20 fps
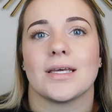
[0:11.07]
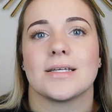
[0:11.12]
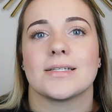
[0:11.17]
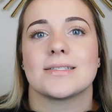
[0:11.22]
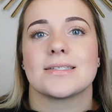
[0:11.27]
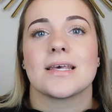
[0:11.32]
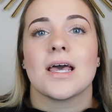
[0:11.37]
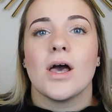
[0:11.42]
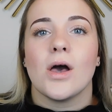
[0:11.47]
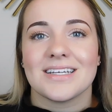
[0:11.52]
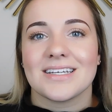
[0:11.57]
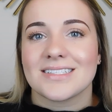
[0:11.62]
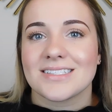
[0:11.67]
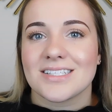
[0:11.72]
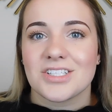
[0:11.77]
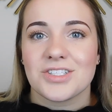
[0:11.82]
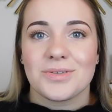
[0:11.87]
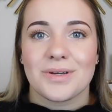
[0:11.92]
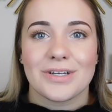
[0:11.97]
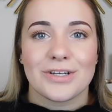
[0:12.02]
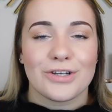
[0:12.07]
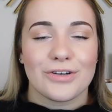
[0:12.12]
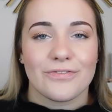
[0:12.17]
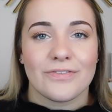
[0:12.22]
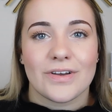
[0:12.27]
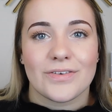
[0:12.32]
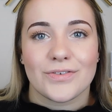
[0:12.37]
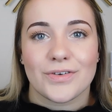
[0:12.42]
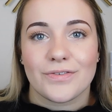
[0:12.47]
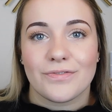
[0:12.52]
It's accentuating your
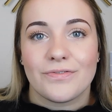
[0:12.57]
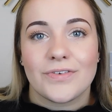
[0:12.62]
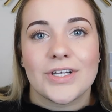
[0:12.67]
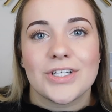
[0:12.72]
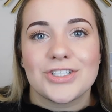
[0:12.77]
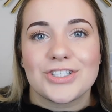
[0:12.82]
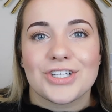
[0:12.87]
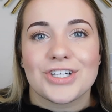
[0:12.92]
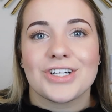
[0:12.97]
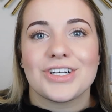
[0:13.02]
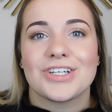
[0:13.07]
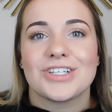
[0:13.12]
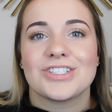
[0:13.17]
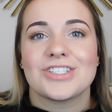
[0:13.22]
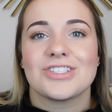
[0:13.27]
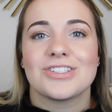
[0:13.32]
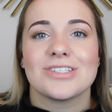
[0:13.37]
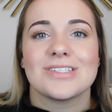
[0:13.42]
favorite features,